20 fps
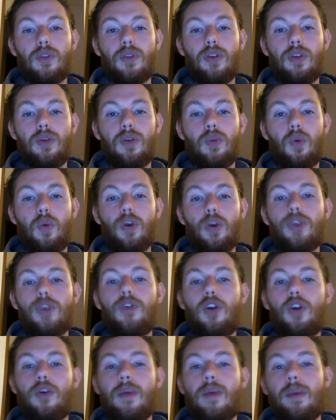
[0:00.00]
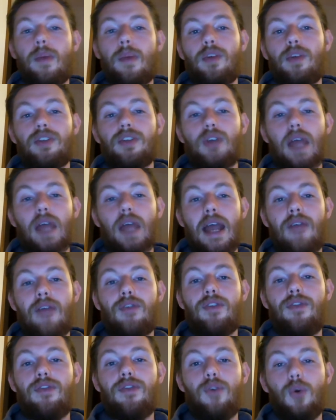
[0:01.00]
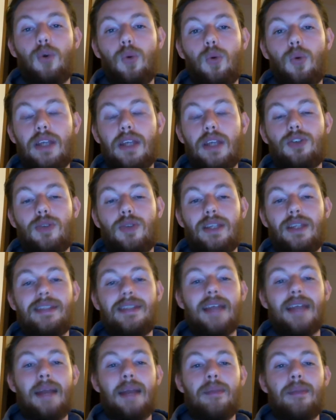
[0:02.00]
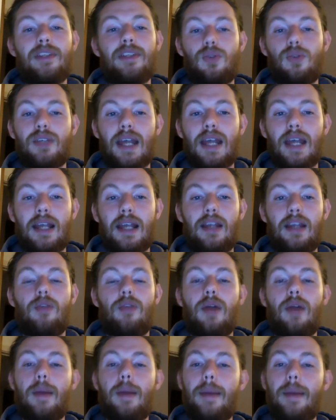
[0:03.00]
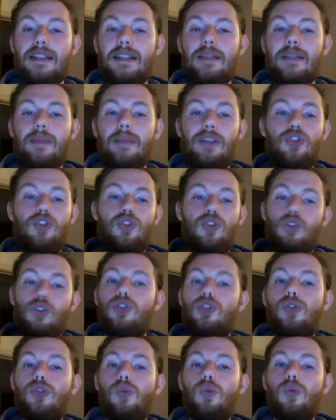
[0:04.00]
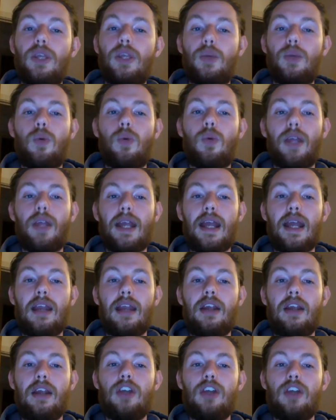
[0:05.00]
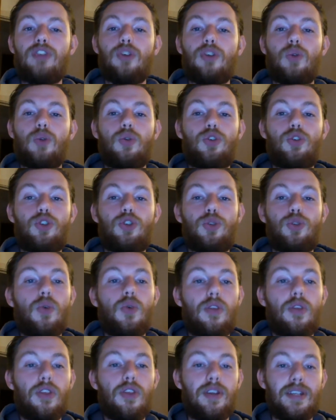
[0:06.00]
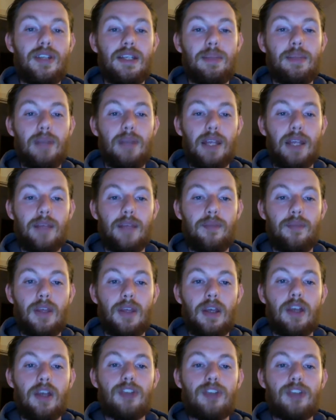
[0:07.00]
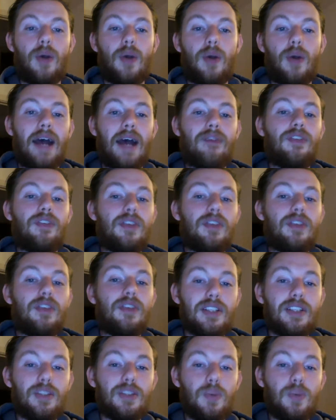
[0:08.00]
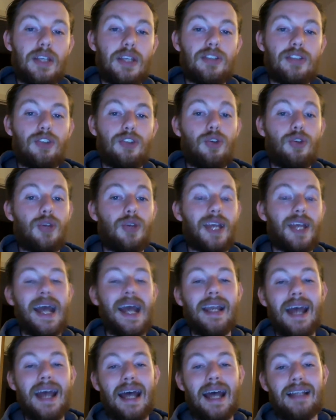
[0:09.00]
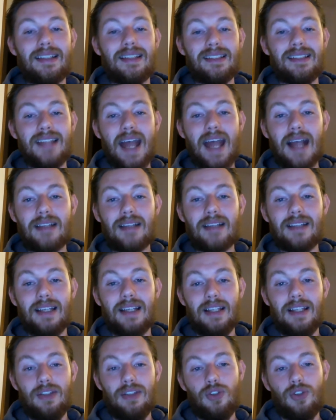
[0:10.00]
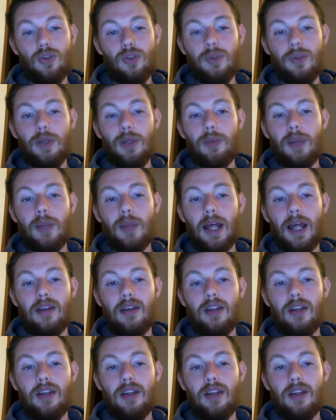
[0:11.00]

what you've got to remember is every 4 weeks, you need to empty your tank. And that basically means just do week 1 again. So do the deplete. So after the 6 weeks, you can add snacks into your meal plan.